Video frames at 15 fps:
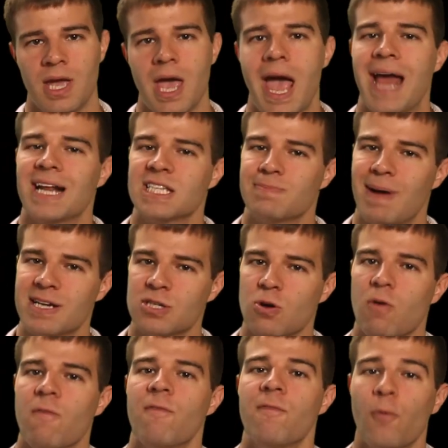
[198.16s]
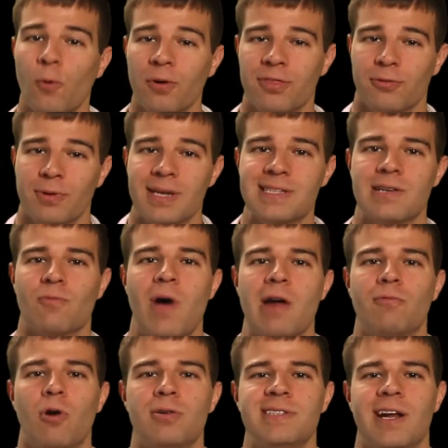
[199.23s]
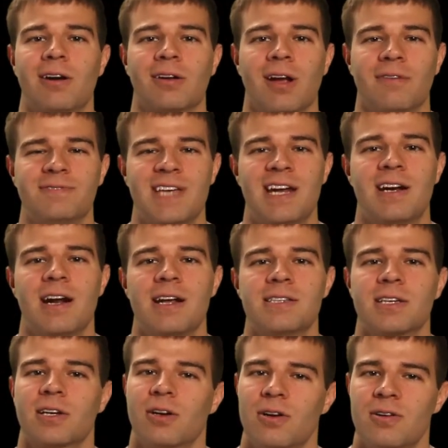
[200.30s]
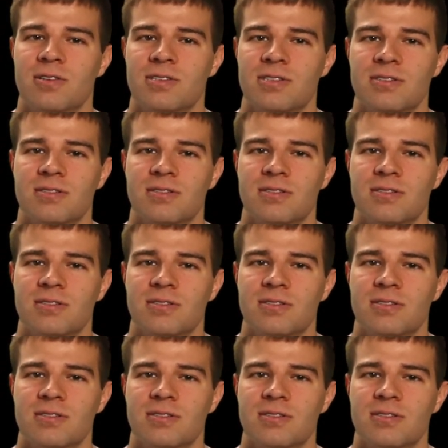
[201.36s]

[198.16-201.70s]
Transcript: And a special 4th reason why rotator cuff tendonitis occurs